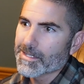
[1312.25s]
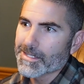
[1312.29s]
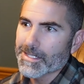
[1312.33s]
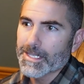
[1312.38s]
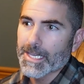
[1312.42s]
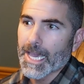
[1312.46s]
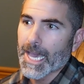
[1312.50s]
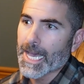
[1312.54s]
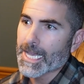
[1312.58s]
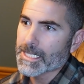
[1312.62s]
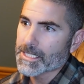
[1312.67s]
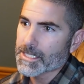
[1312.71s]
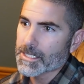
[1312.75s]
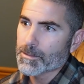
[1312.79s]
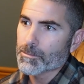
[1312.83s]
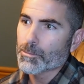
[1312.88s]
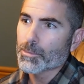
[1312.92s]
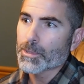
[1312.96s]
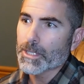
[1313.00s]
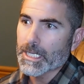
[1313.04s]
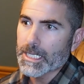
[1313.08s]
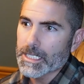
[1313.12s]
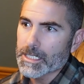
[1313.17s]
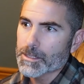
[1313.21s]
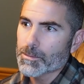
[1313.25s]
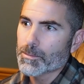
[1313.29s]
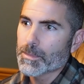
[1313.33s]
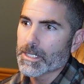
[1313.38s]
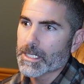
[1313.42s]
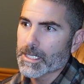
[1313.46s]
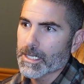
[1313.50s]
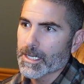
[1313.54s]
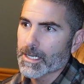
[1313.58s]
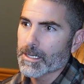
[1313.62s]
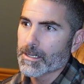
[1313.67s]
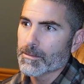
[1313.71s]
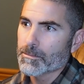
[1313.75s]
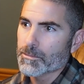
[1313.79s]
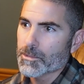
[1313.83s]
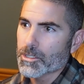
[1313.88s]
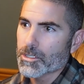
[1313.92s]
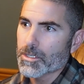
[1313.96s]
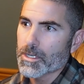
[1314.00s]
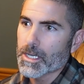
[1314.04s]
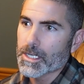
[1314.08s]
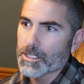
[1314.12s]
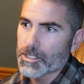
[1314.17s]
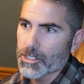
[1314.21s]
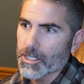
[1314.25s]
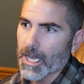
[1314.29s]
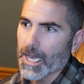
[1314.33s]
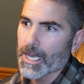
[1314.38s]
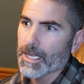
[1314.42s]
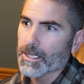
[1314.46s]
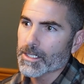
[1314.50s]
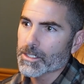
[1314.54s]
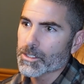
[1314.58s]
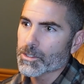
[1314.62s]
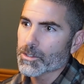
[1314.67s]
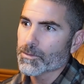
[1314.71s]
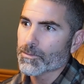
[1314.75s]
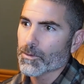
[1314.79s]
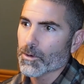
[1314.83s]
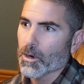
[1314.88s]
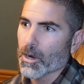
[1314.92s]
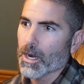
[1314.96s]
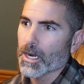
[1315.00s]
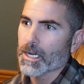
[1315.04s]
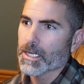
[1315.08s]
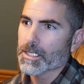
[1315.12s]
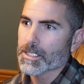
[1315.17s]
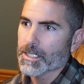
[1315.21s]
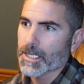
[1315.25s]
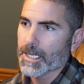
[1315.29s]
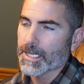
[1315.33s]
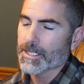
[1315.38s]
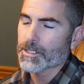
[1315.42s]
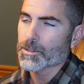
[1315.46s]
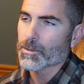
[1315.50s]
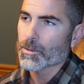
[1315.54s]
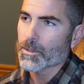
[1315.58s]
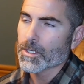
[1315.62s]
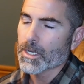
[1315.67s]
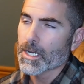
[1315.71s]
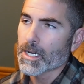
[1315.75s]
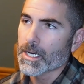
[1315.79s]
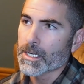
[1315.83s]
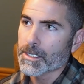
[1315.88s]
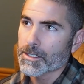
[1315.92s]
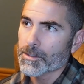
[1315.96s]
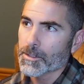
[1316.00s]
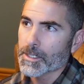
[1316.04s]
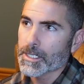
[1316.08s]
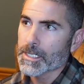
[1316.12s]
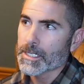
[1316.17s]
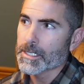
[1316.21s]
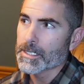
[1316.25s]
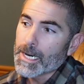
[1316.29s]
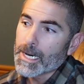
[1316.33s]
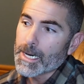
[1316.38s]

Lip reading: cast in place becomes a challenge for architectural concrete.